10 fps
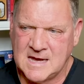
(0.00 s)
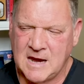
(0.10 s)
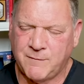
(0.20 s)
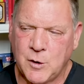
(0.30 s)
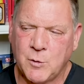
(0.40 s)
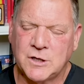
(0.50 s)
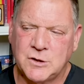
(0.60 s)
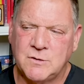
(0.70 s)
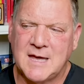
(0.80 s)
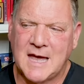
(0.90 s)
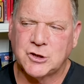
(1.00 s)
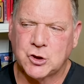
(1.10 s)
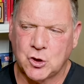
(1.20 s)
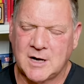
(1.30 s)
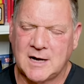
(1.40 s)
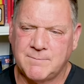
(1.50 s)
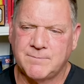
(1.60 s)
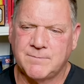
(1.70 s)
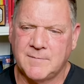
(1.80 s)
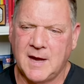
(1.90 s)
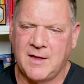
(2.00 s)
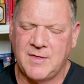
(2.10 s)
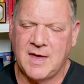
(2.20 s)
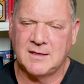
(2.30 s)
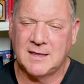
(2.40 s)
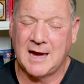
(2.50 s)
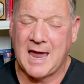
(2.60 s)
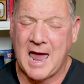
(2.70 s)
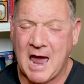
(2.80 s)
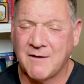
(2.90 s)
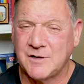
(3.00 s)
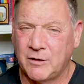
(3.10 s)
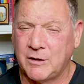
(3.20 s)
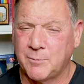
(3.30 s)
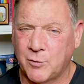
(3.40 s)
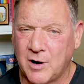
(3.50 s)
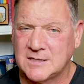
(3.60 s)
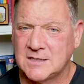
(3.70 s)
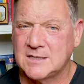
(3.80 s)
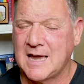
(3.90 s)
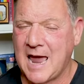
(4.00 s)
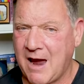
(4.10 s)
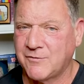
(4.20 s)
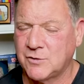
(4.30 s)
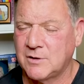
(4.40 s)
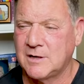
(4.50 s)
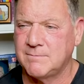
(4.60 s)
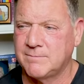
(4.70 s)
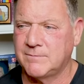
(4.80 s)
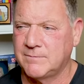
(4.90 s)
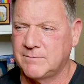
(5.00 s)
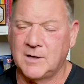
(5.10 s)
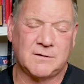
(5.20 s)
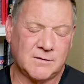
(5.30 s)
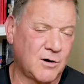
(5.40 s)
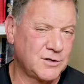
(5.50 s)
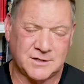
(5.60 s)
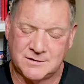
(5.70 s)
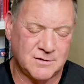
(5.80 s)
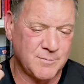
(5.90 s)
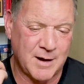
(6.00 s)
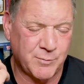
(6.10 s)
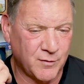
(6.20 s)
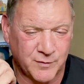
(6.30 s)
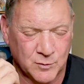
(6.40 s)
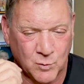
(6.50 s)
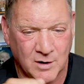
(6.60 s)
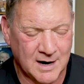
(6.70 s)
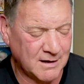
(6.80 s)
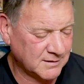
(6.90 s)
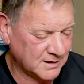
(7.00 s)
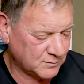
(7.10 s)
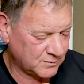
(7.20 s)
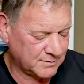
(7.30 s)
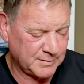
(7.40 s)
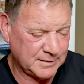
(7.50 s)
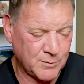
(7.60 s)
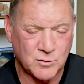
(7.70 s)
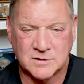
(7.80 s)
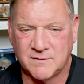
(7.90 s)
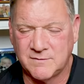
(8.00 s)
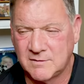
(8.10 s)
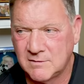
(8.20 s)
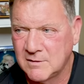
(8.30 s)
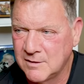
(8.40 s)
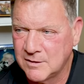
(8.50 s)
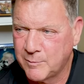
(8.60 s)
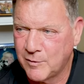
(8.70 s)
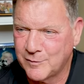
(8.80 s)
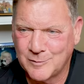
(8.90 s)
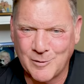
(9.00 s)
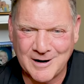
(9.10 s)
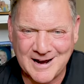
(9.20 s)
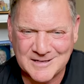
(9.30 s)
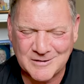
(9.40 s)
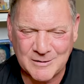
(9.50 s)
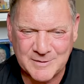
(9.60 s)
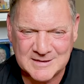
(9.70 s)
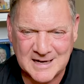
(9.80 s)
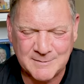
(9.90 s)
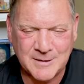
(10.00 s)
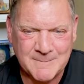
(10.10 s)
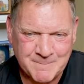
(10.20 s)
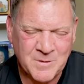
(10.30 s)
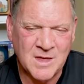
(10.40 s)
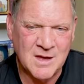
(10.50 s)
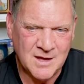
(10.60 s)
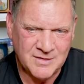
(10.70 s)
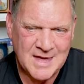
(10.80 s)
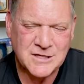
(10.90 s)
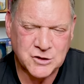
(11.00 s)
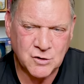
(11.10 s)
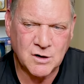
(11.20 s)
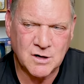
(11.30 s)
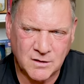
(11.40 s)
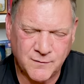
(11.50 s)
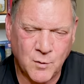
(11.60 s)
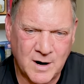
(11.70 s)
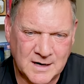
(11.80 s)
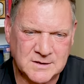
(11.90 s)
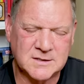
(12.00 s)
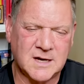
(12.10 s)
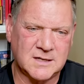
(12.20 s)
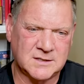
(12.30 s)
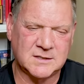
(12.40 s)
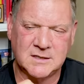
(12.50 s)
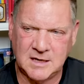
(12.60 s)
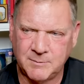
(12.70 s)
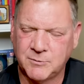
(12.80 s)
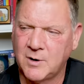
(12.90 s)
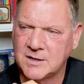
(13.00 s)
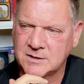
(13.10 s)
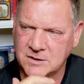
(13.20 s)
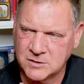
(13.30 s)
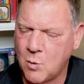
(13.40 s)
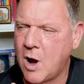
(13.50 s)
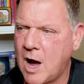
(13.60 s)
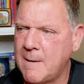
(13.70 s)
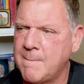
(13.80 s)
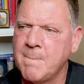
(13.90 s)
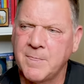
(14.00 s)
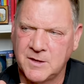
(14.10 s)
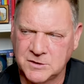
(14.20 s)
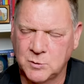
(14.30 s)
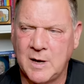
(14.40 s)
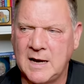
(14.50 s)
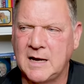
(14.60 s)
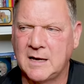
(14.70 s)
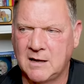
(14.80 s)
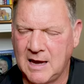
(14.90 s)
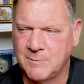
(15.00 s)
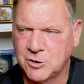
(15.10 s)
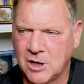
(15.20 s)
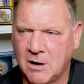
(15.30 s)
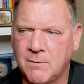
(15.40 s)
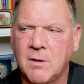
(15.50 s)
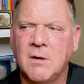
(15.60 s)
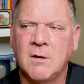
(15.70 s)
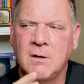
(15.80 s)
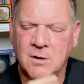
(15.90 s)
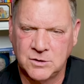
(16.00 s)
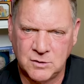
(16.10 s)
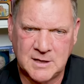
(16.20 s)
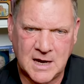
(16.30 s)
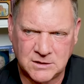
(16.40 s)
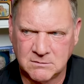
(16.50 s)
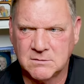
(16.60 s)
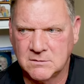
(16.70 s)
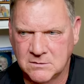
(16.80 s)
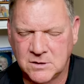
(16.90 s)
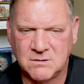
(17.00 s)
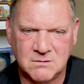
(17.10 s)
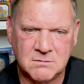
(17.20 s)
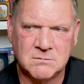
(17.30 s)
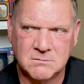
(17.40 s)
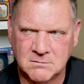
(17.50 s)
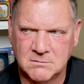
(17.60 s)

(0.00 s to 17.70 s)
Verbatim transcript: if you were to do that circuit and then like half kneeling presses after it, well, or just do my perfect workout, because I mean, most of the perfect workout's already been said, but that circuit of the four exercises, the hip thrust, the squat, the swing clamshell. Do that two,